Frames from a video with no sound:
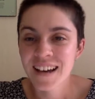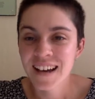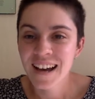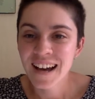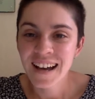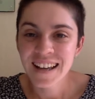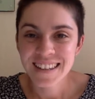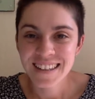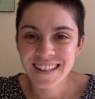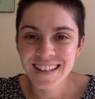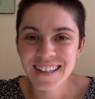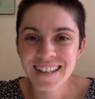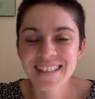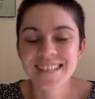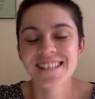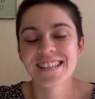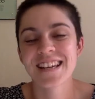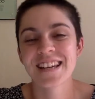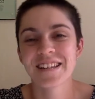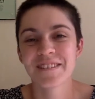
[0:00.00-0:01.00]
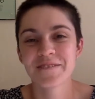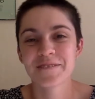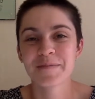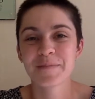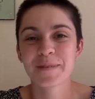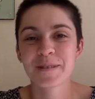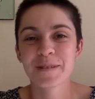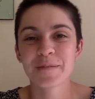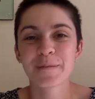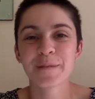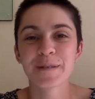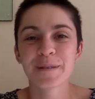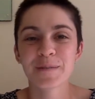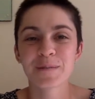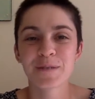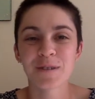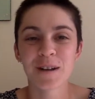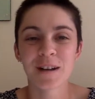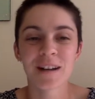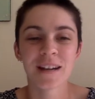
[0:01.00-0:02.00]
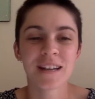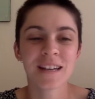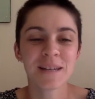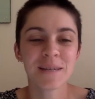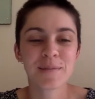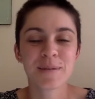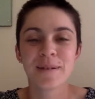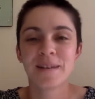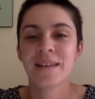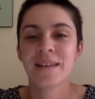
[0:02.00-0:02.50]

Hi there, it's Hannah from Tourism Tribe,